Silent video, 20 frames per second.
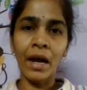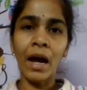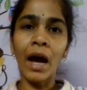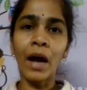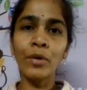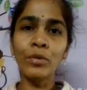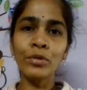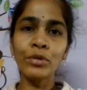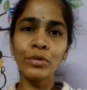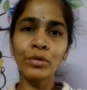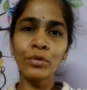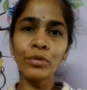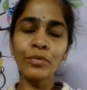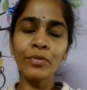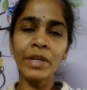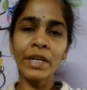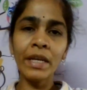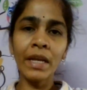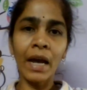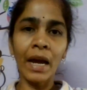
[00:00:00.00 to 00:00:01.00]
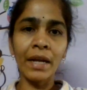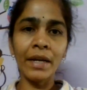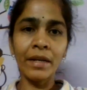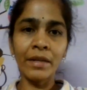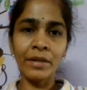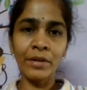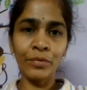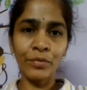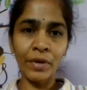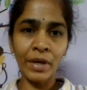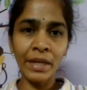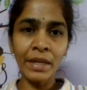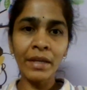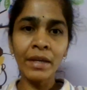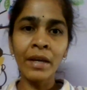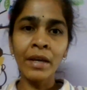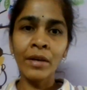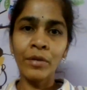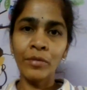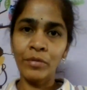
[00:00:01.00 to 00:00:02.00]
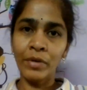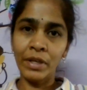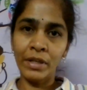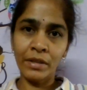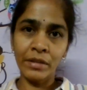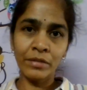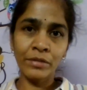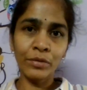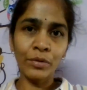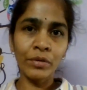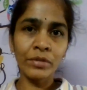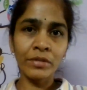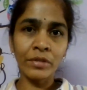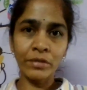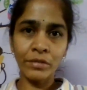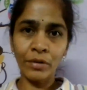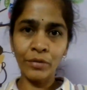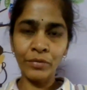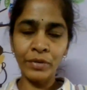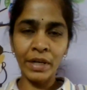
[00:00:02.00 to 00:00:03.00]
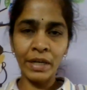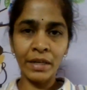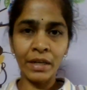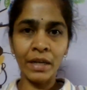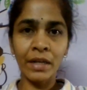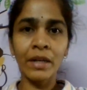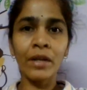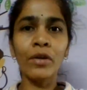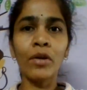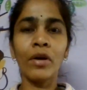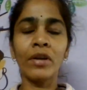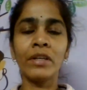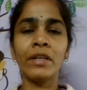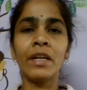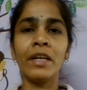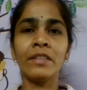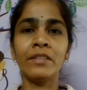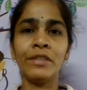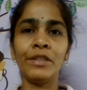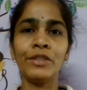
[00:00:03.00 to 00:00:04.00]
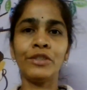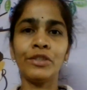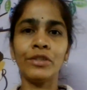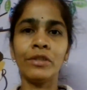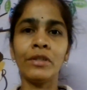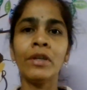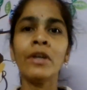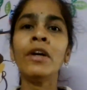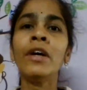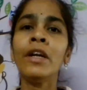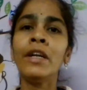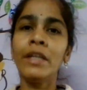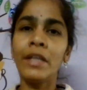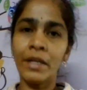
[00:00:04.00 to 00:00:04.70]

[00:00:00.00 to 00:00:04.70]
How do we identify various sources of data in an organization?